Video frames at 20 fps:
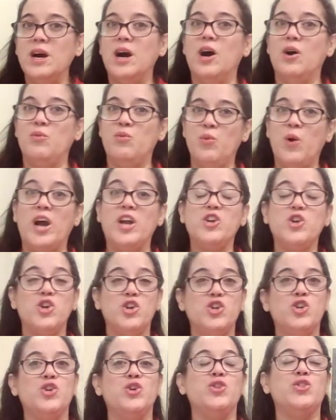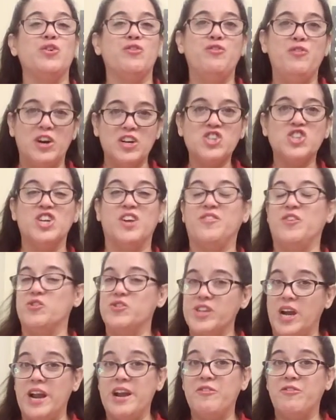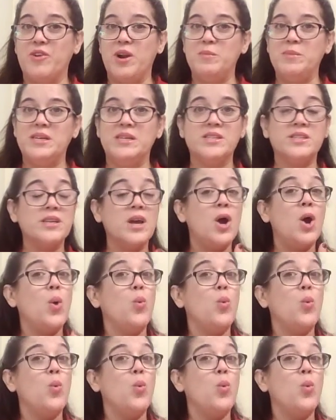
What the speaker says: of what the function of your diaphragm is,